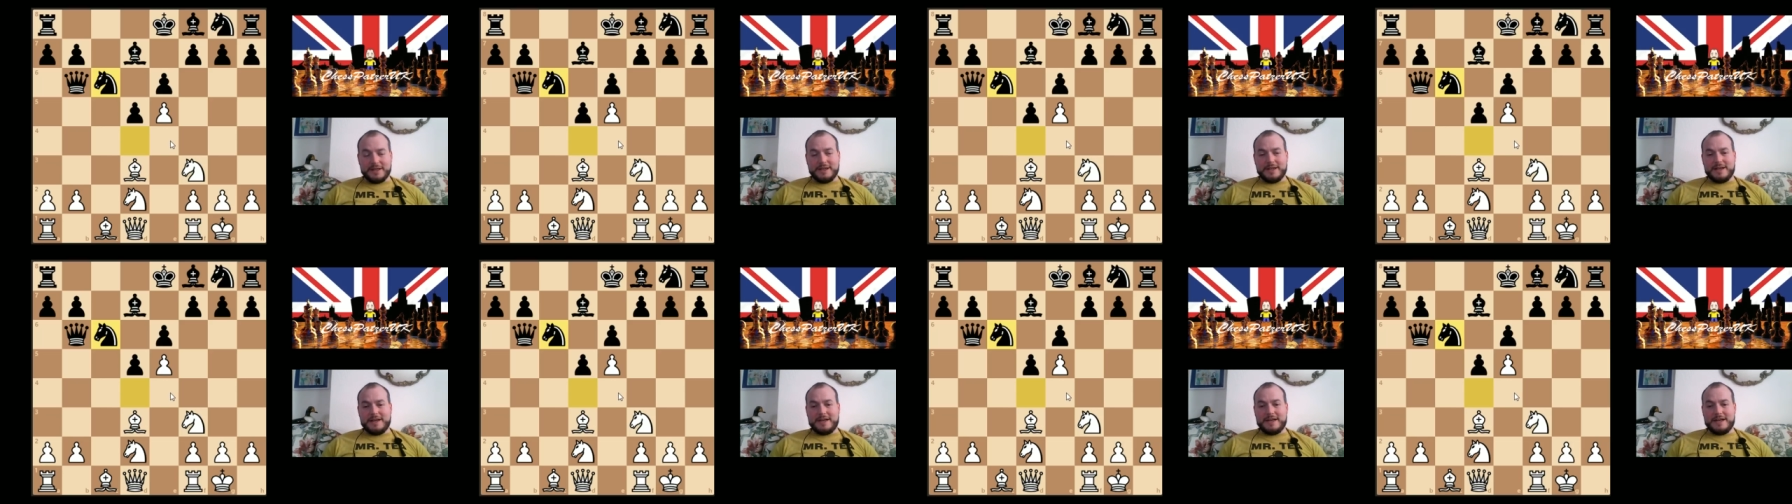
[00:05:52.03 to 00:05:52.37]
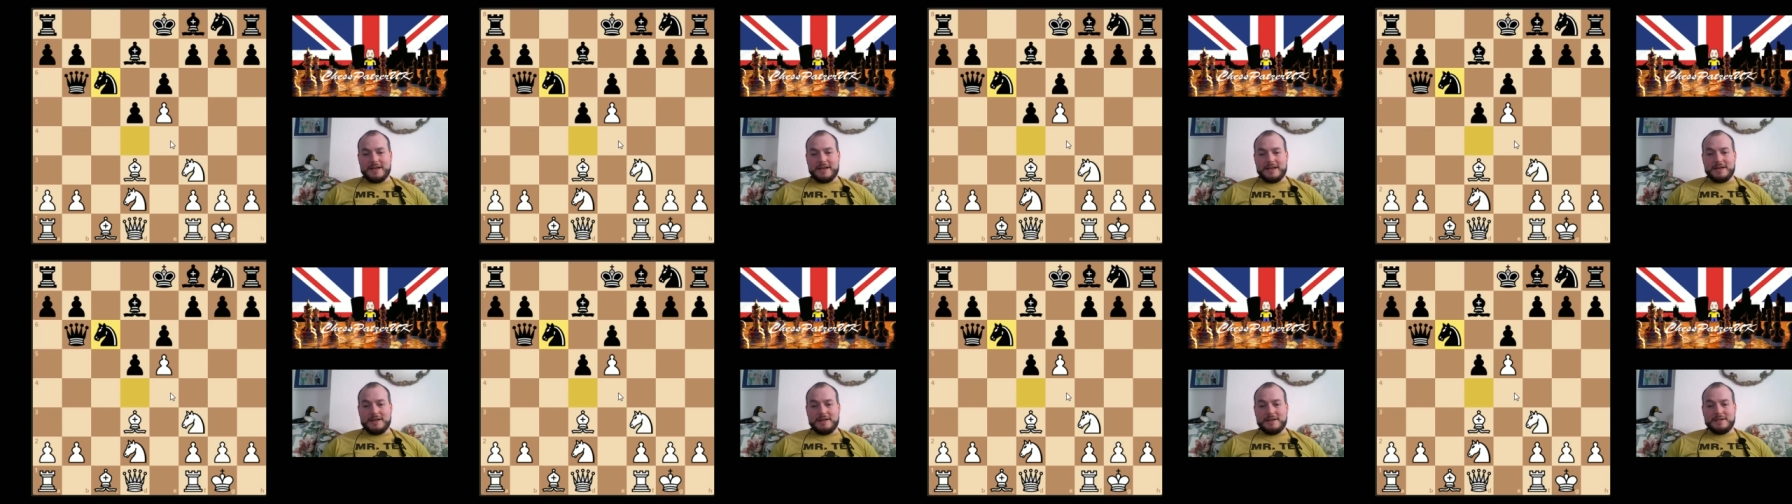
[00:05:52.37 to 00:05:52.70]

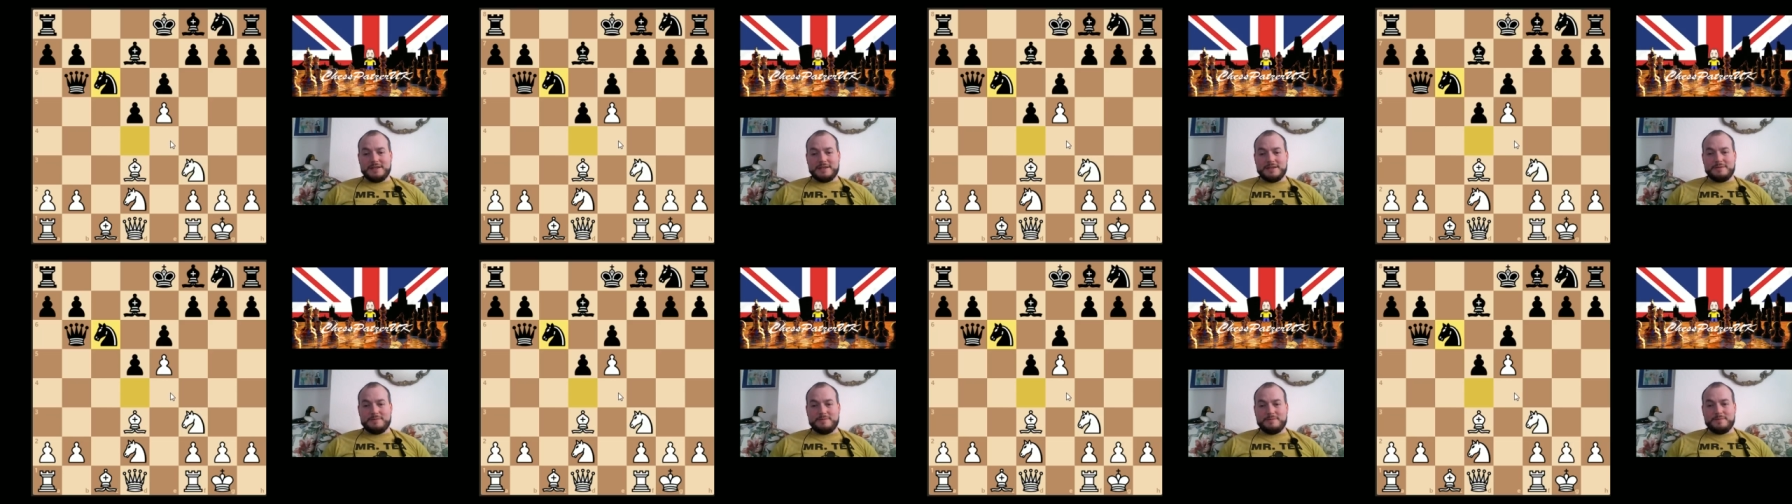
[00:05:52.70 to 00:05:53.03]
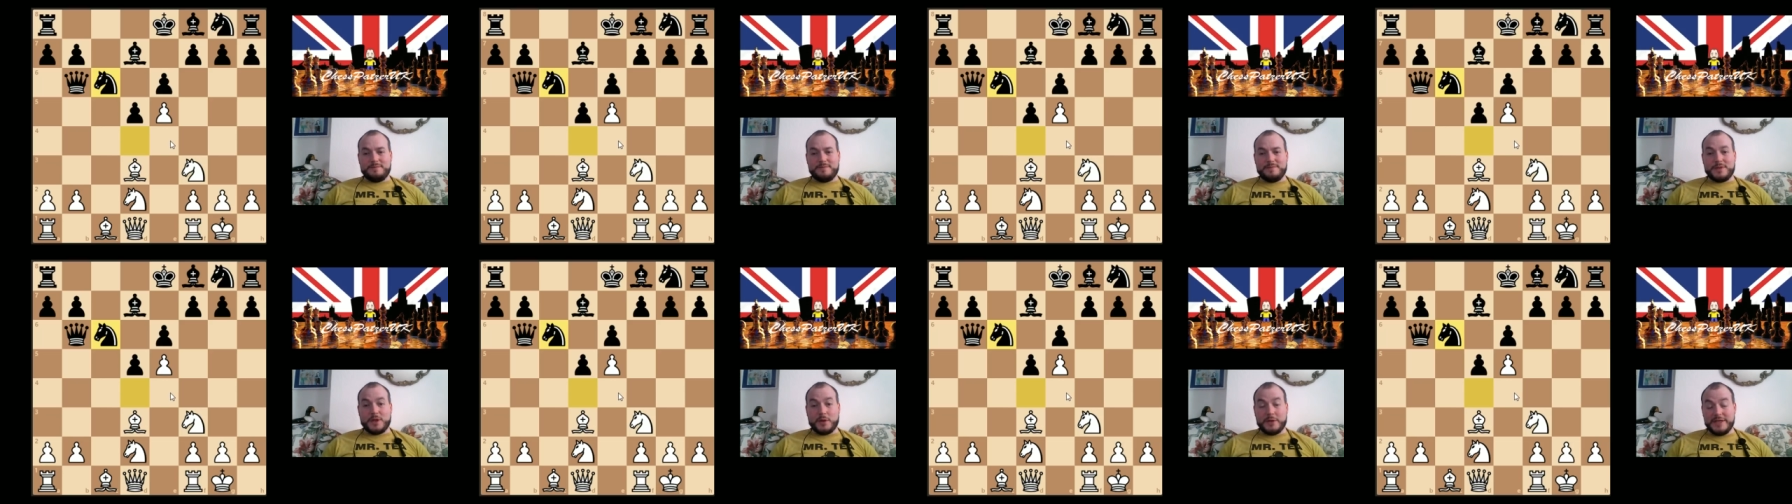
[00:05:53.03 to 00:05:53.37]
Though
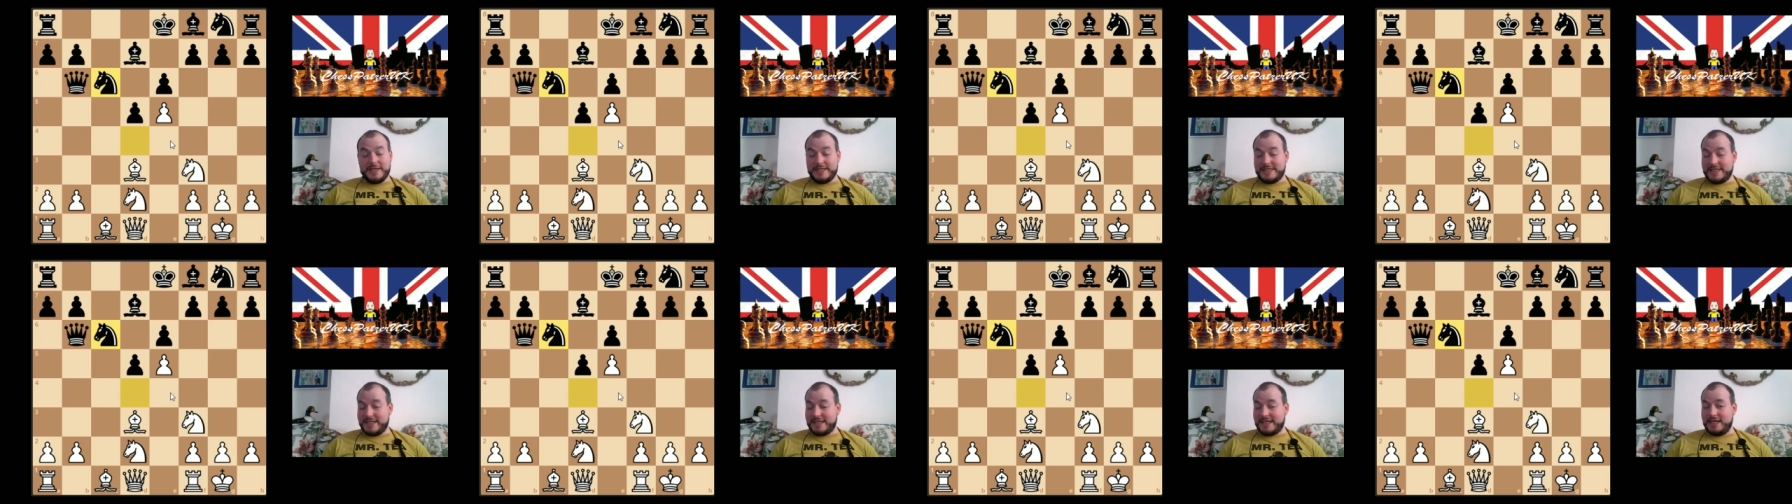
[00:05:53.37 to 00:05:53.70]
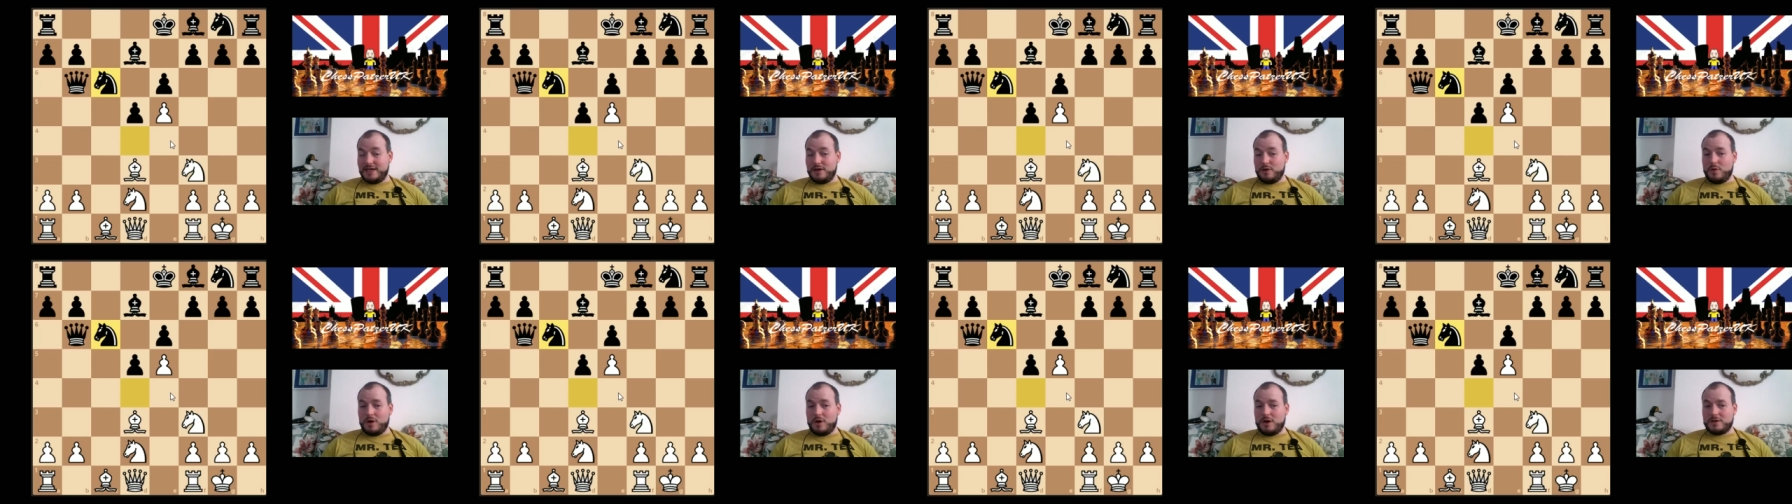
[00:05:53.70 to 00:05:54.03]
it did take a
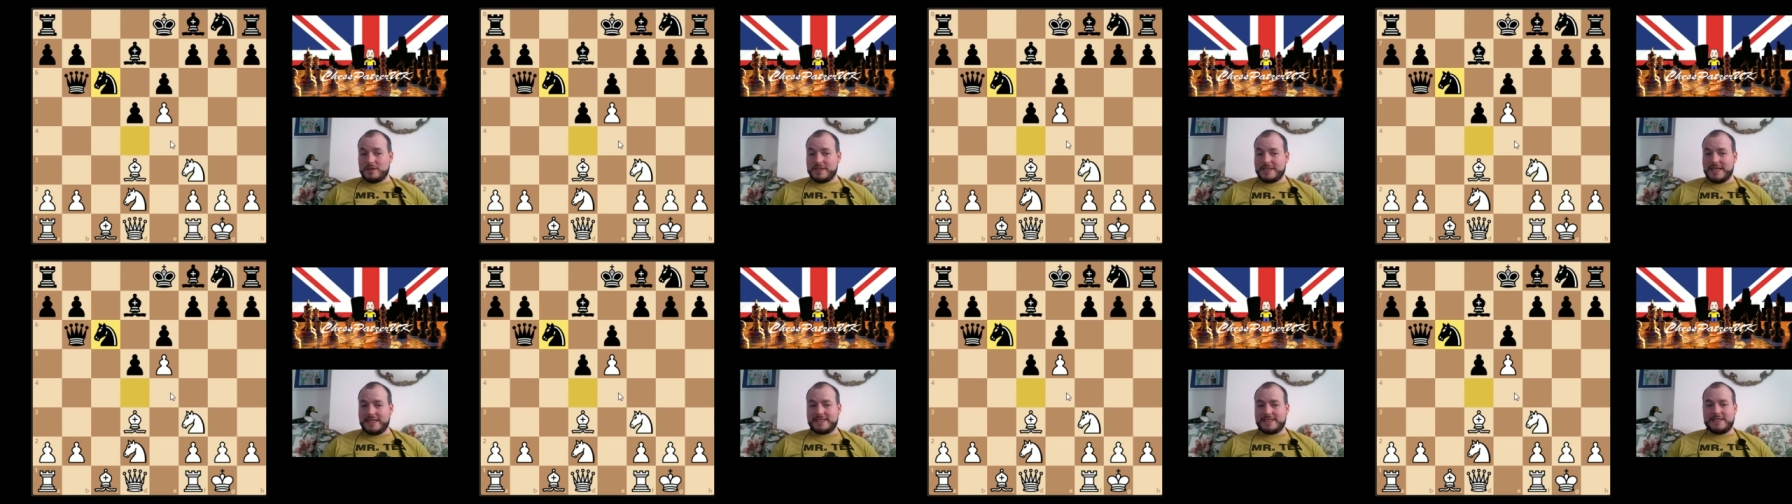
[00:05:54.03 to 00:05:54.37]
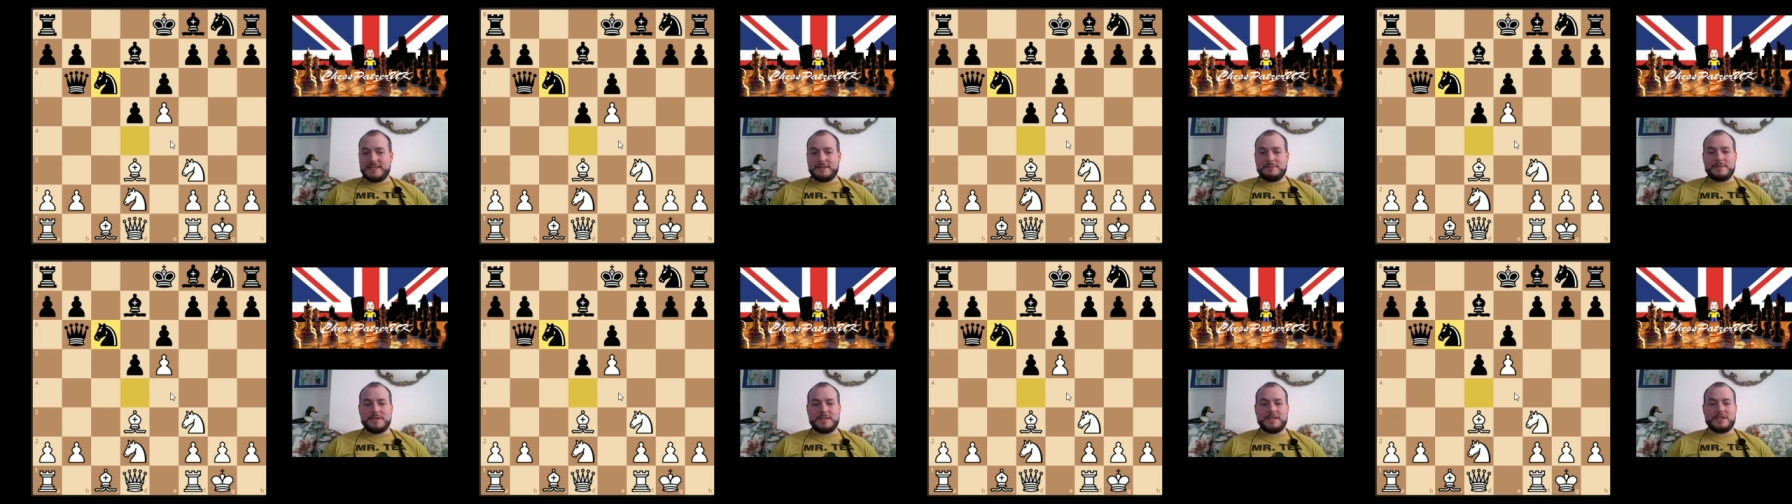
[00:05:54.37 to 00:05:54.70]
little while to get to
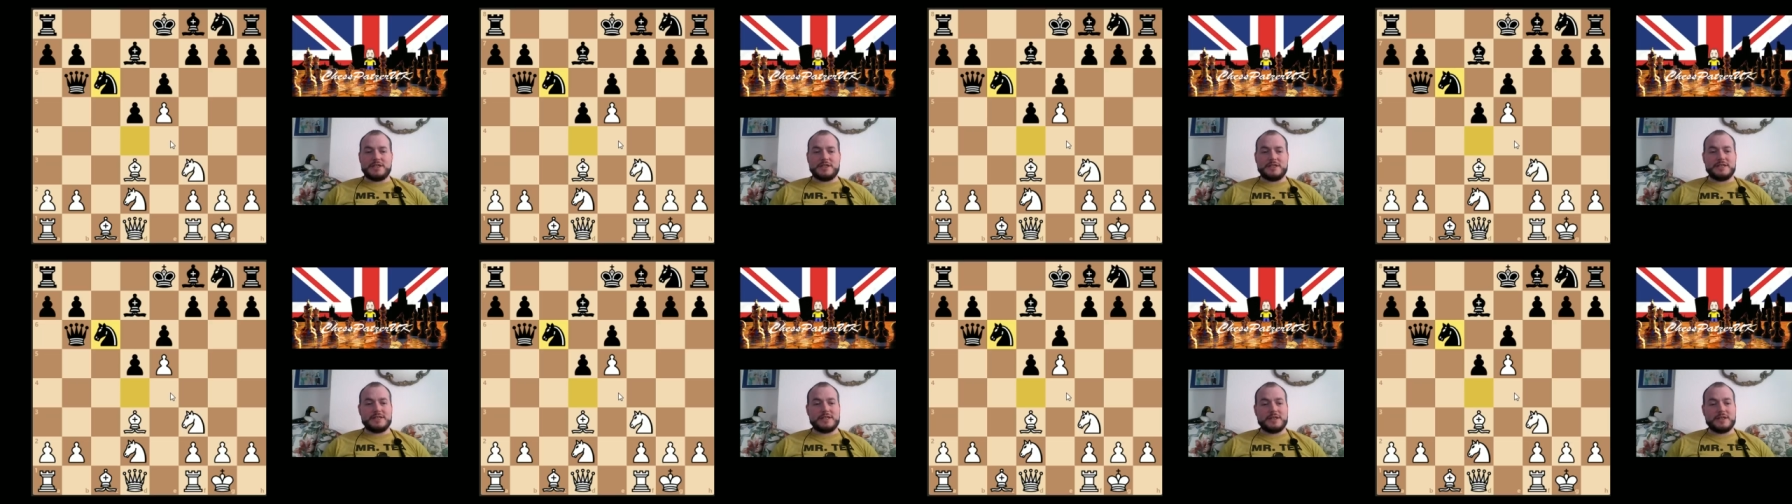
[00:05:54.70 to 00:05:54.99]
this position.